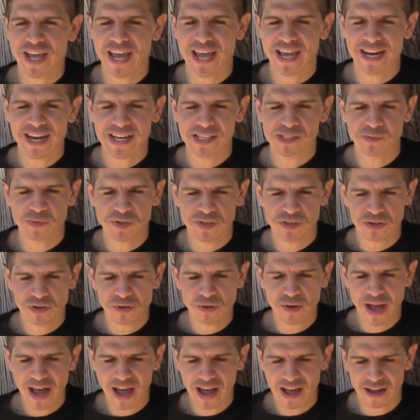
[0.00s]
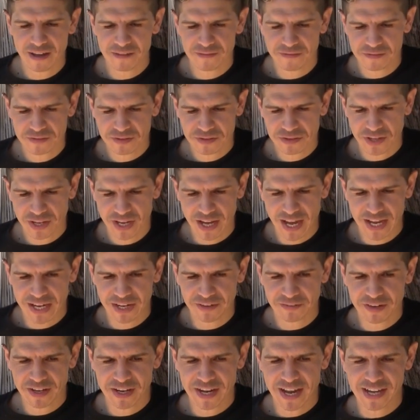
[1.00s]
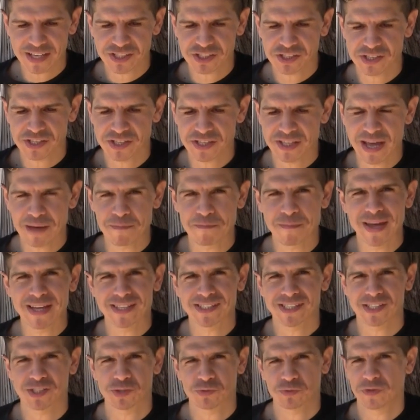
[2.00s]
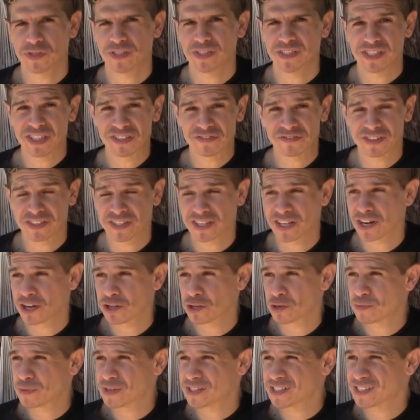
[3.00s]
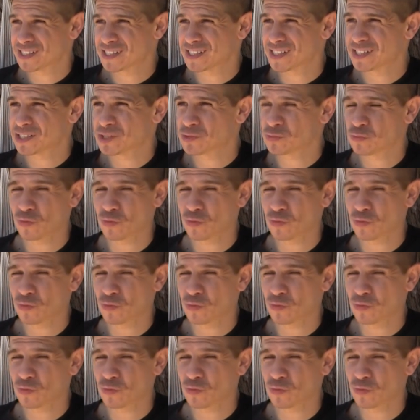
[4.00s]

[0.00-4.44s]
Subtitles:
and as we do have the kind of connection that makes us really different than other businesses,